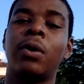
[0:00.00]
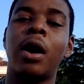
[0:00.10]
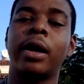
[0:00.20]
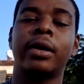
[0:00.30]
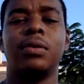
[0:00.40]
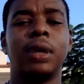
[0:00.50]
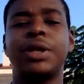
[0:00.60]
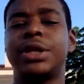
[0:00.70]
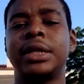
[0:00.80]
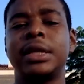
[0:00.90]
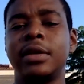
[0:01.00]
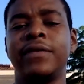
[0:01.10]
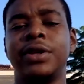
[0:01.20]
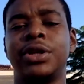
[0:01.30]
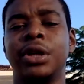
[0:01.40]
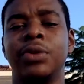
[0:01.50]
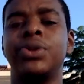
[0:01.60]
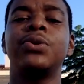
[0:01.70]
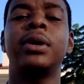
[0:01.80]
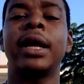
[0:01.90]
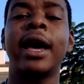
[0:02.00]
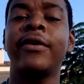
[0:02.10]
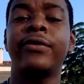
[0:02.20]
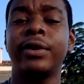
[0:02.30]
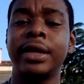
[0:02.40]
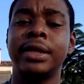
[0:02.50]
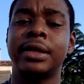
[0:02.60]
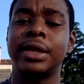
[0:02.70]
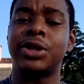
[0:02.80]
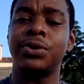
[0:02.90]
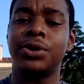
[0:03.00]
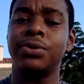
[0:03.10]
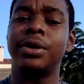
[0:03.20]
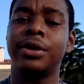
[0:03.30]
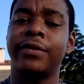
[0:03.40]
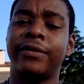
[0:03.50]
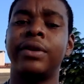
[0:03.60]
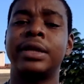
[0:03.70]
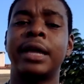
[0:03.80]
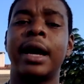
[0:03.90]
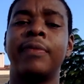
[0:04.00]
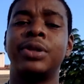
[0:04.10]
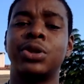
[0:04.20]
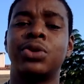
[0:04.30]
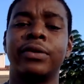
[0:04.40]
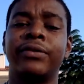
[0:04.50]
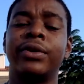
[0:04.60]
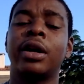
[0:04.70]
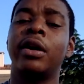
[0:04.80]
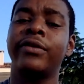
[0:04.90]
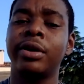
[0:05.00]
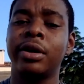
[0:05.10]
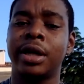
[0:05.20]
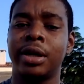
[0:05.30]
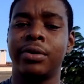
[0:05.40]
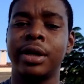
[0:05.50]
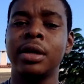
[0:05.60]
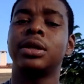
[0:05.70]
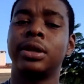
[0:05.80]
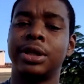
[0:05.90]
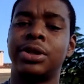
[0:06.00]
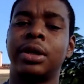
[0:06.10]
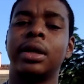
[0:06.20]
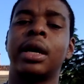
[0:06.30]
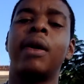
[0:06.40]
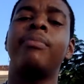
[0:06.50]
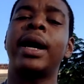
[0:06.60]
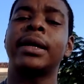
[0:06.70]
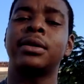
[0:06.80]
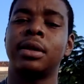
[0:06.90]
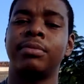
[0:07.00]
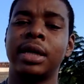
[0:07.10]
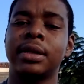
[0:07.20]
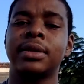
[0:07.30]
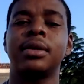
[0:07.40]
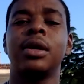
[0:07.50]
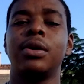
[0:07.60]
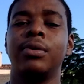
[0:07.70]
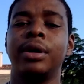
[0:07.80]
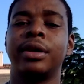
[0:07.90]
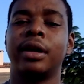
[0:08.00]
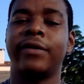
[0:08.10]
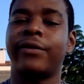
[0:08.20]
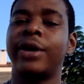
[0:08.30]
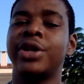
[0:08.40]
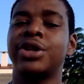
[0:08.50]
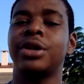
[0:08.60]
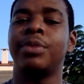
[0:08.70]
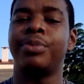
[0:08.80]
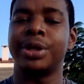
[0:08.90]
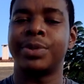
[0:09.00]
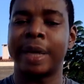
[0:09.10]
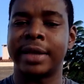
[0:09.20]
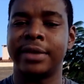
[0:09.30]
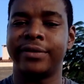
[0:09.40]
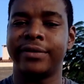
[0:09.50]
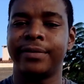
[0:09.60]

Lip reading: walk, watch a TV show, do whatever it is that you do in your free time to sort of recover your hearing so that you can come back to the mix with a fresh perspective.